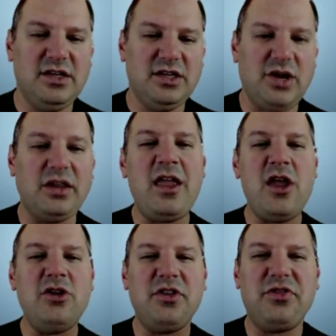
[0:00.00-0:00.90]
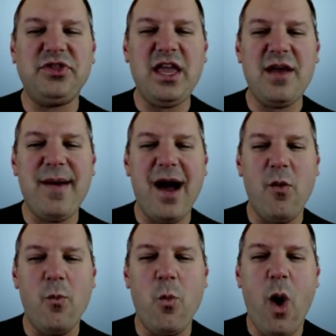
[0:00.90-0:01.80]
So I'd like you to think
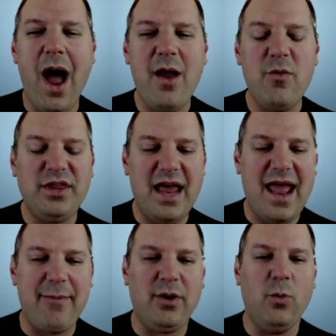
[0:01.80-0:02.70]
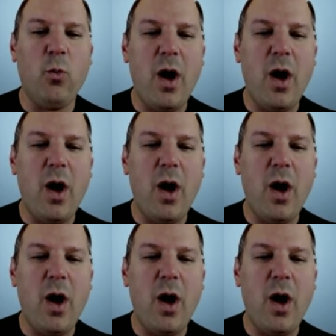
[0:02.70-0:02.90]
about why would that happen?